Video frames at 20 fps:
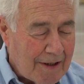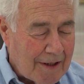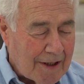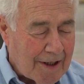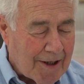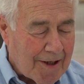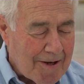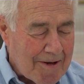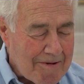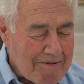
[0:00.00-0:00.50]

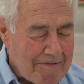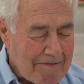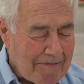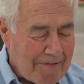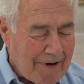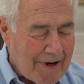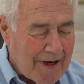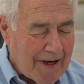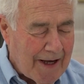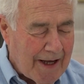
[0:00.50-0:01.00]
Uh,
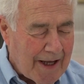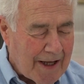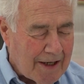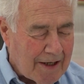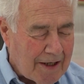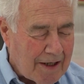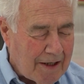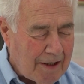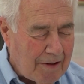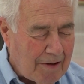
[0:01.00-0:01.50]

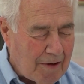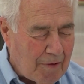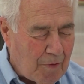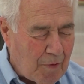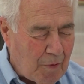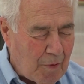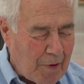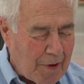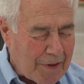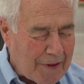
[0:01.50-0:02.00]
and
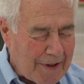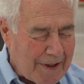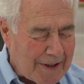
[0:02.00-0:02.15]
with